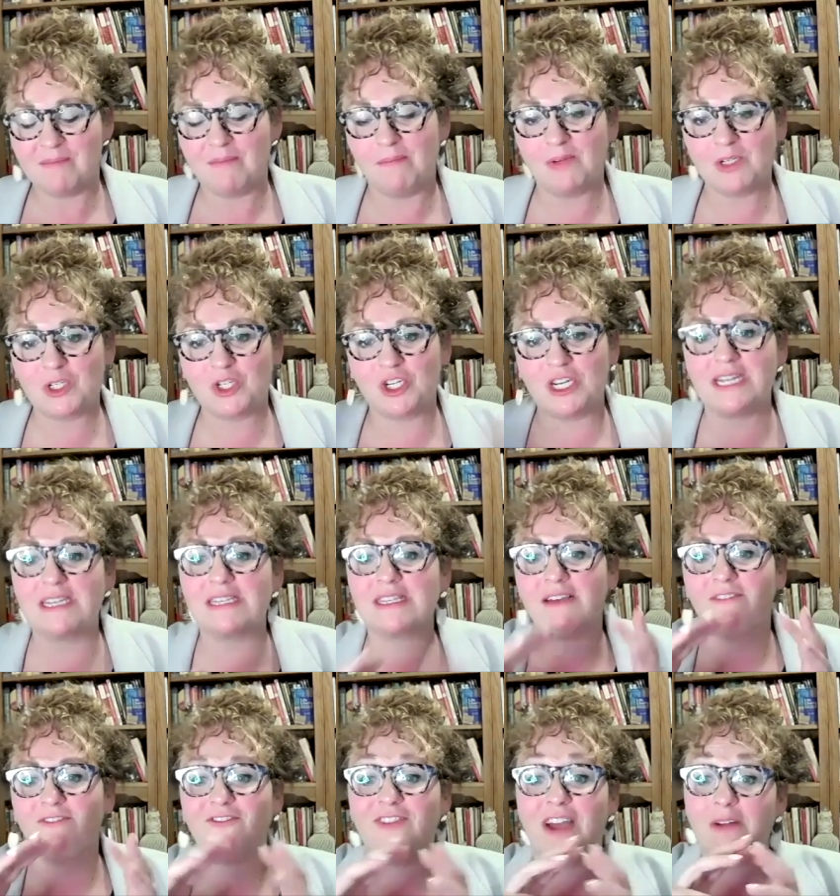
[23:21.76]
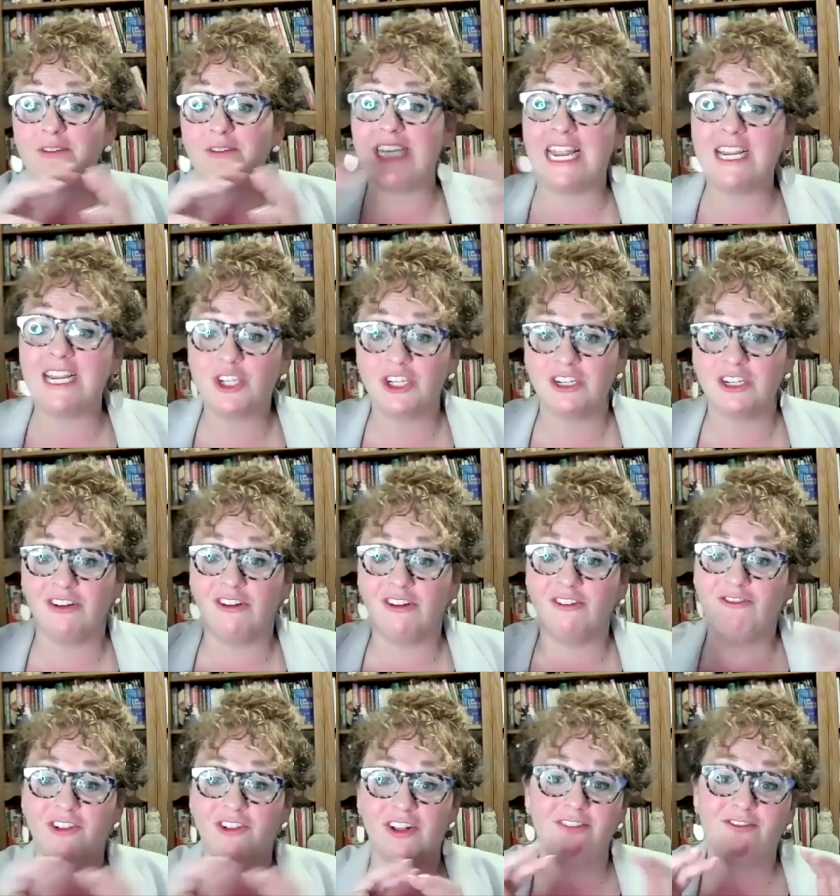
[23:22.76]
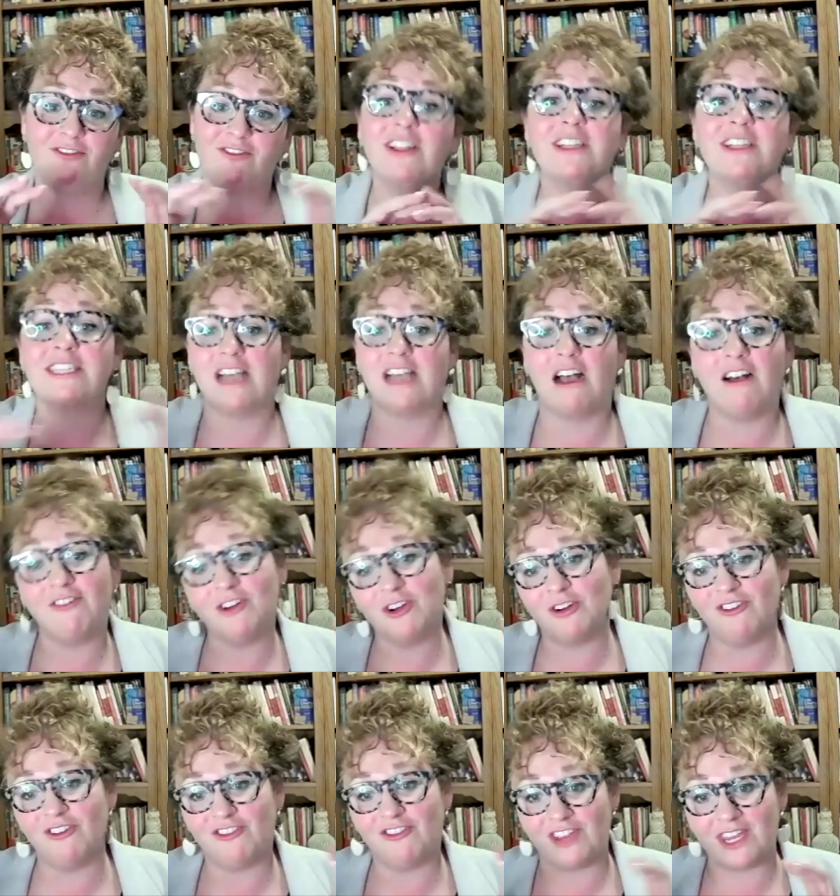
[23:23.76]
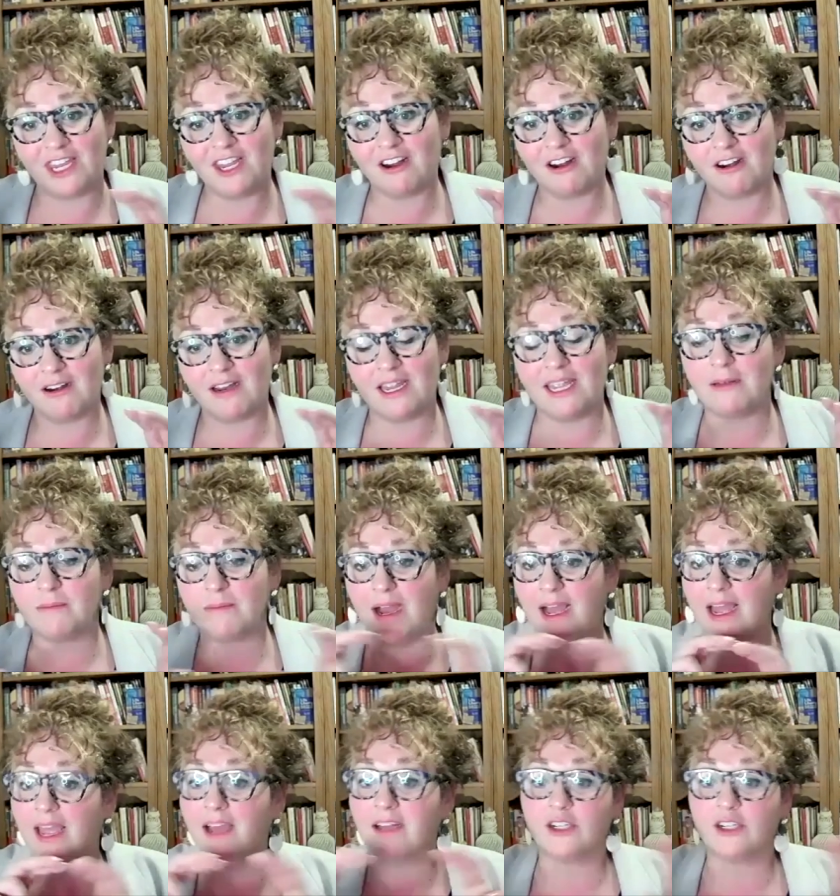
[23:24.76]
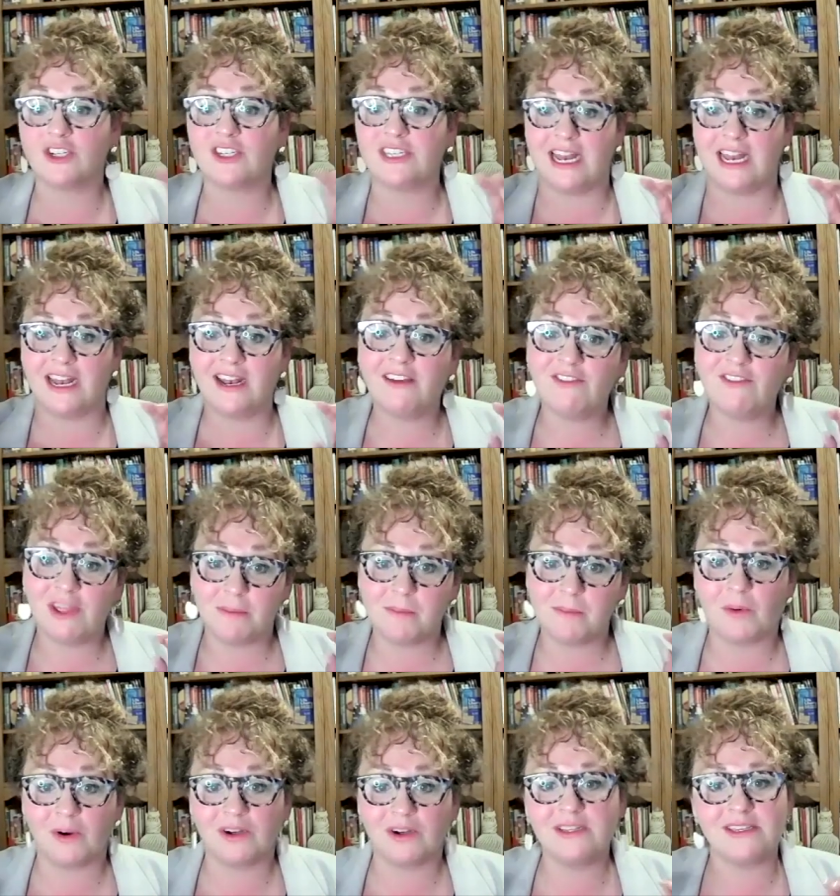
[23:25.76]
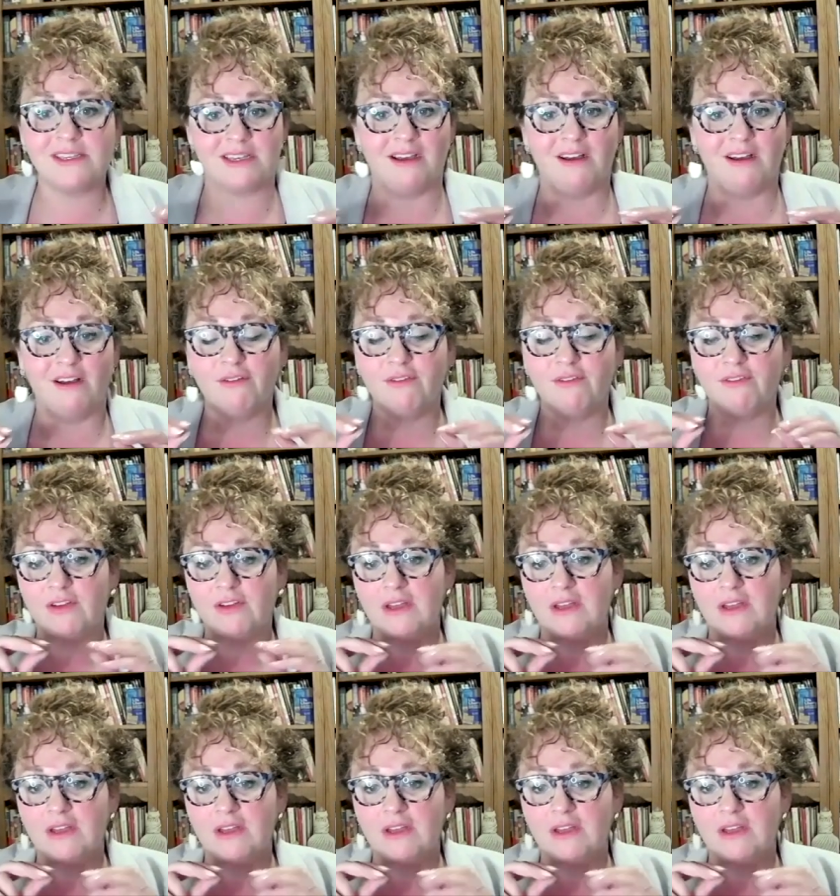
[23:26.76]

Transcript: she is a foundational philosophical figure in my understanding of the importance of